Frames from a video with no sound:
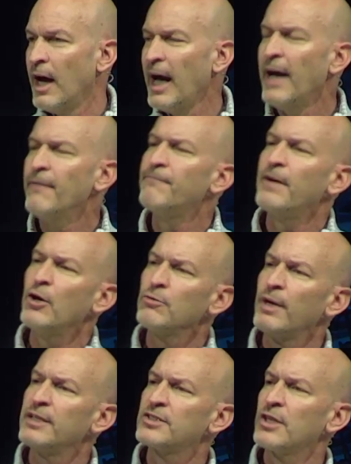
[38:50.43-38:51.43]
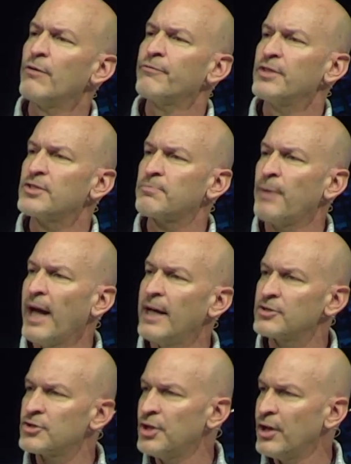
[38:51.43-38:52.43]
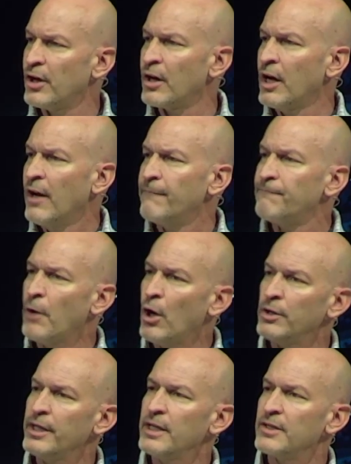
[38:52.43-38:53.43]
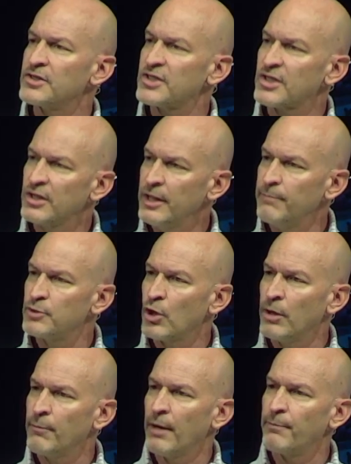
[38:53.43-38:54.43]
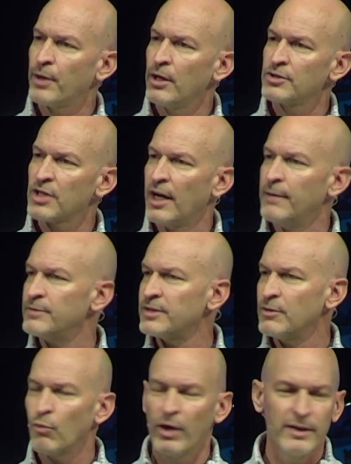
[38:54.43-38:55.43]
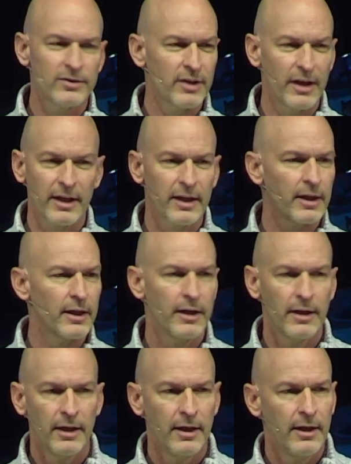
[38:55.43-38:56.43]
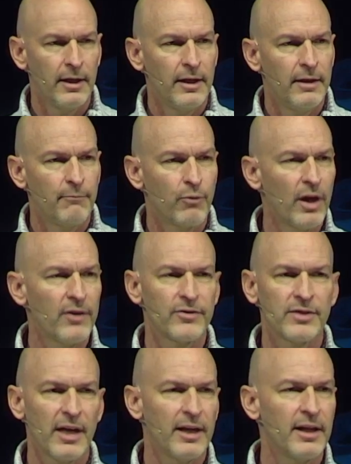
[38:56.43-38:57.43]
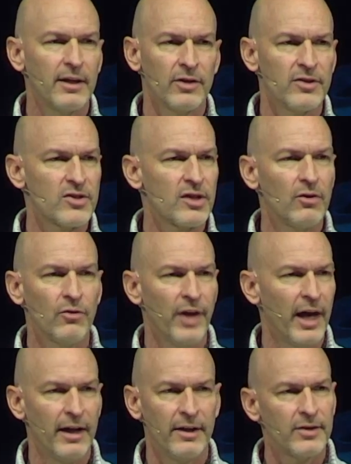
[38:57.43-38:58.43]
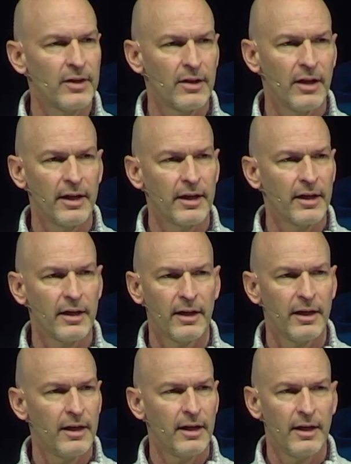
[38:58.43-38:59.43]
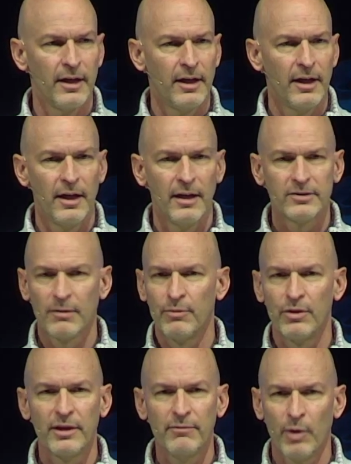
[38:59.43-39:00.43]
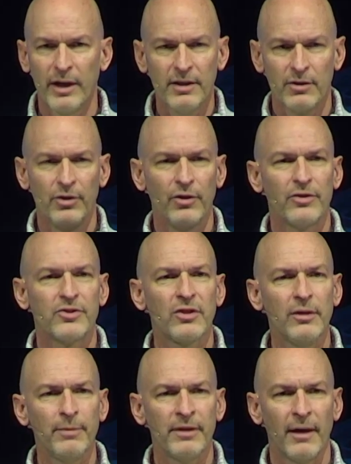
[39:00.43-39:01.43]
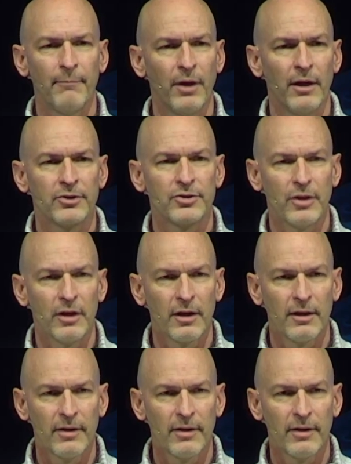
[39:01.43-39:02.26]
I have found myself this past year falling asleep during my prayer times in ways like breathtakingly skilled at it. Like, it's unbelievable. I didn't know you could sleep in that posture.